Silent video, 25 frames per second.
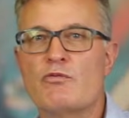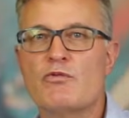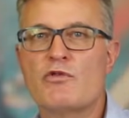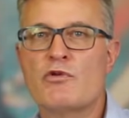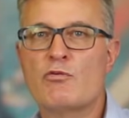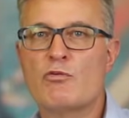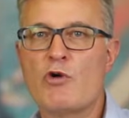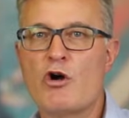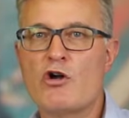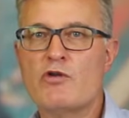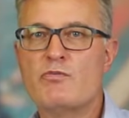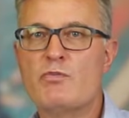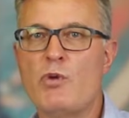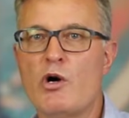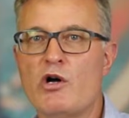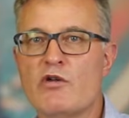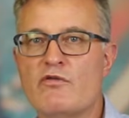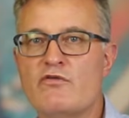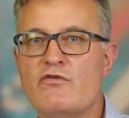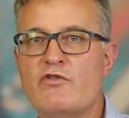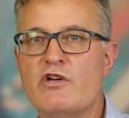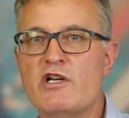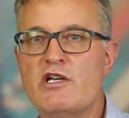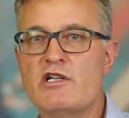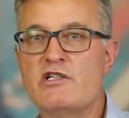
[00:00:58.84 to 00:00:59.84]
The
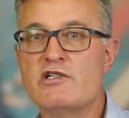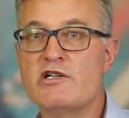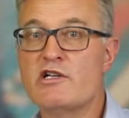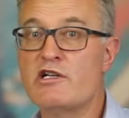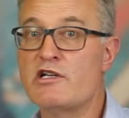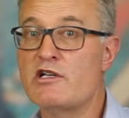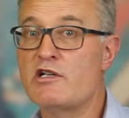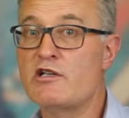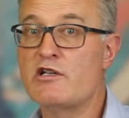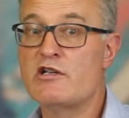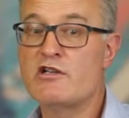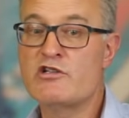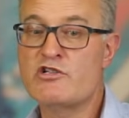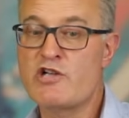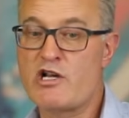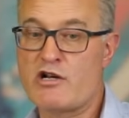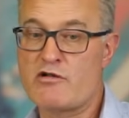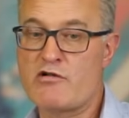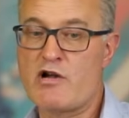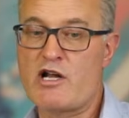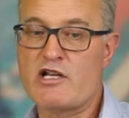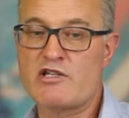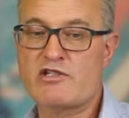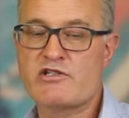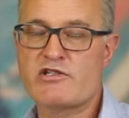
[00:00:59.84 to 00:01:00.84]
RoadPod VT
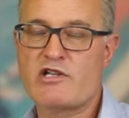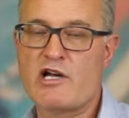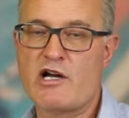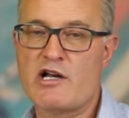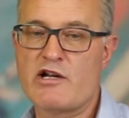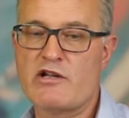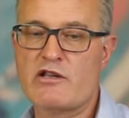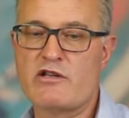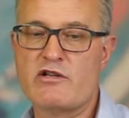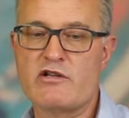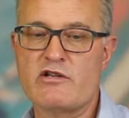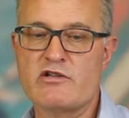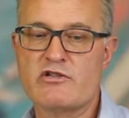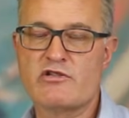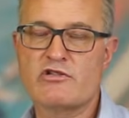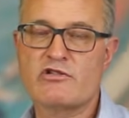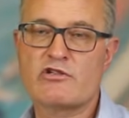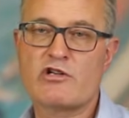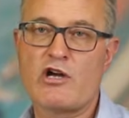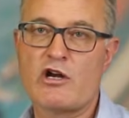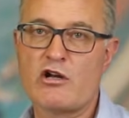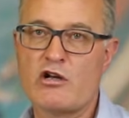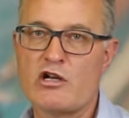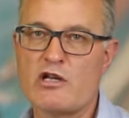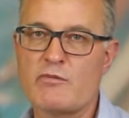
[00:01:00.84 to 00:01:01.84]
generates data that is
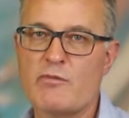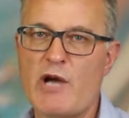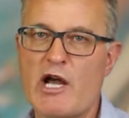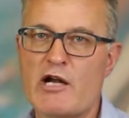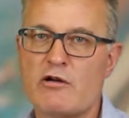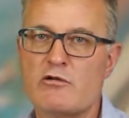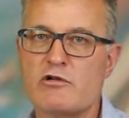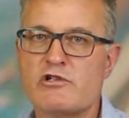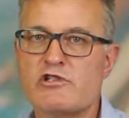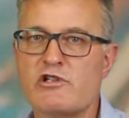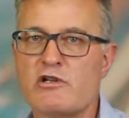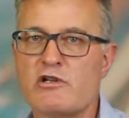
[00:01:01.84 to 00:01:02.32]
totally backwards